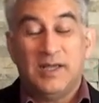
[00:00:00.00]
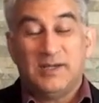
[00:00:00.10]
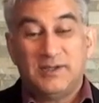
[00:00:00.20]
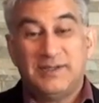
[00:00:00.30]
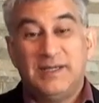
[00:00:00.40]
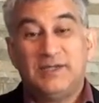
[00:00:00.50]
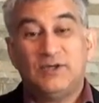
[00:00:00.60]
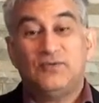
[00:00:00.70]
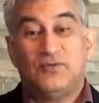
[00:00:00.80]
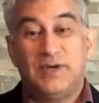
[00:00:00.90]
you need
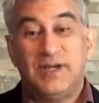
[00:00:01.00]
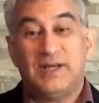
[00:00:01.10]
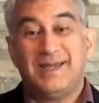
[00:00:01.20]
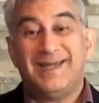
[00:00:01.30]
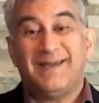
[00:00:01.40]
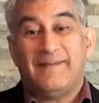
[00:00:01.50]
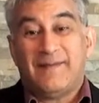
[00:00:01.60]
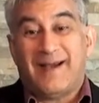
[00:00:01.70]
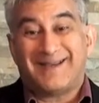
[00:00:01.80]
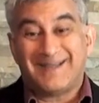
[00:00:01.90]
to really
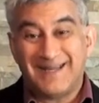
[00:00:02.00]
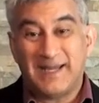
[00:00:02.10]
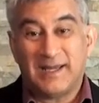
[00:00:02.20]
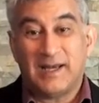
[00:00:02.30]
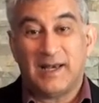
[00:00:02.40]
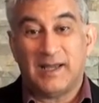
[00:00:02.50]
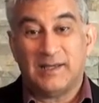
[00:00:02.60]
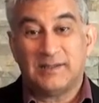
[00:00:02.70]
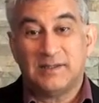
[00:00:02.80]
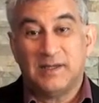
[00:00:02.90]
articulate